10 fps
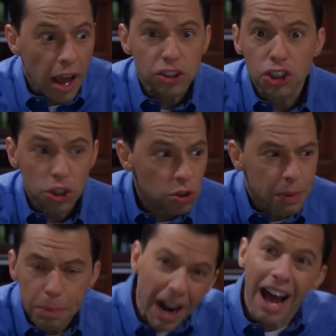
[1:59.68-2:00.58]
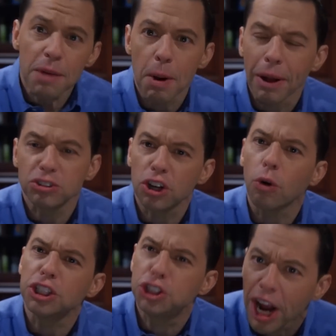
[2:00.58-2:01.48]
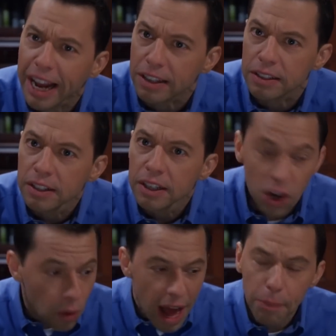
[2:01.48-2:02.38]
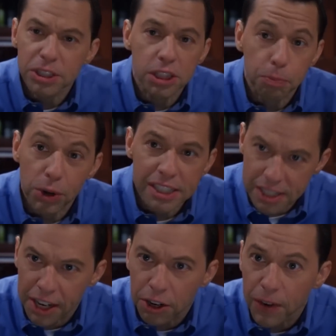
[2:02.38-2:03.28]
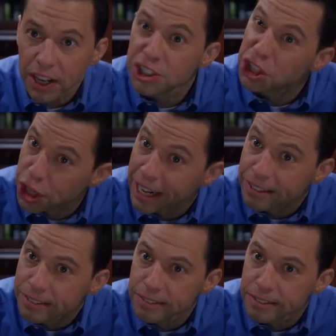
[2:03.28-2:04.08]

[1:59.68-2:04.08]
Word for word: Excuse me, but I am about to go to jail. You know what happens to pretty slender fellas in jail?